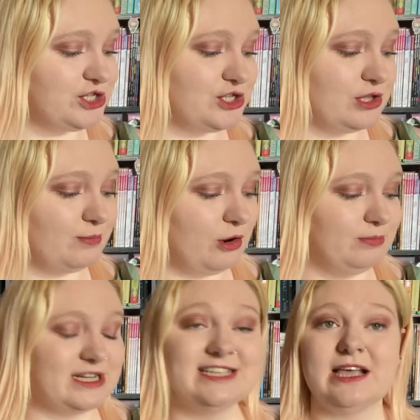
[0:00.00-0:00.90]
So the
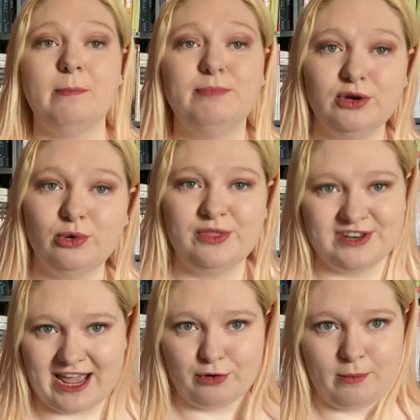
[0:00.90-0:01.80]
prompt is a book with
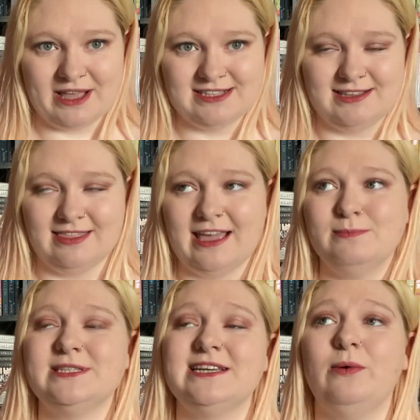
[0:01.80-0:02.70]
necromancy
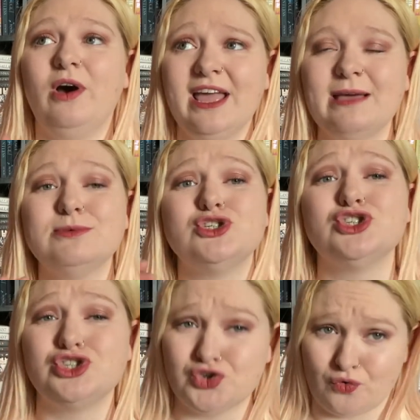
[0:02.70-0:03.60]
themes. Now I am
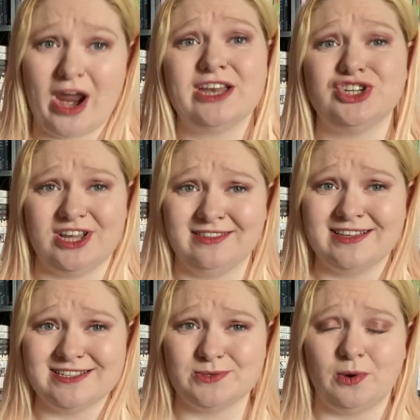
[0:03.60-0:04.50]
stretching
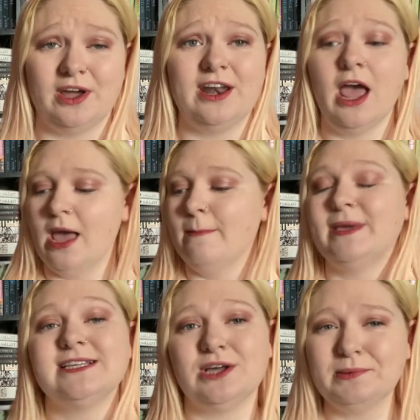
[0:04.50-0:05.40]
this one
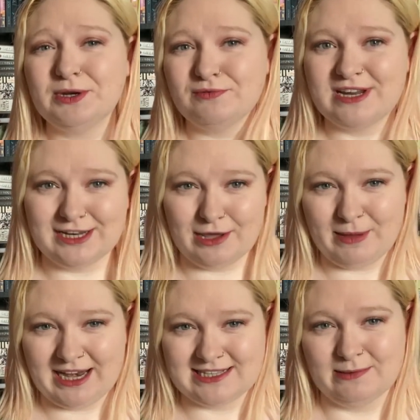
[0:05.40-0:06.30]
because I'm gonna read Learn
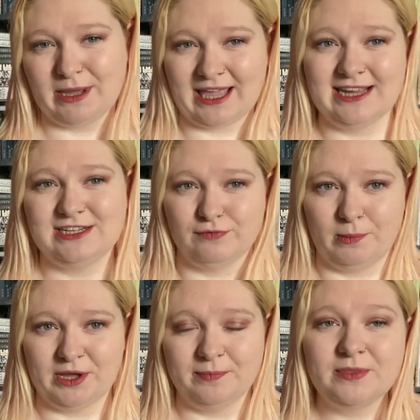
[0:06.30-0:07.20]
My Lesson by Katee
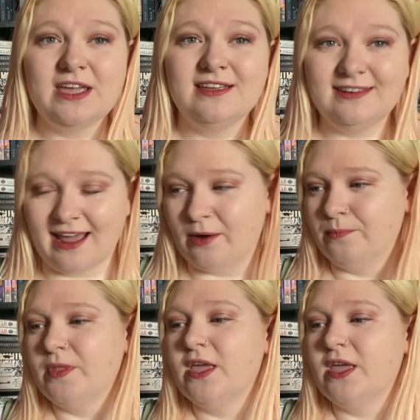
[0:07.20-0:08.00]
Robert. Now,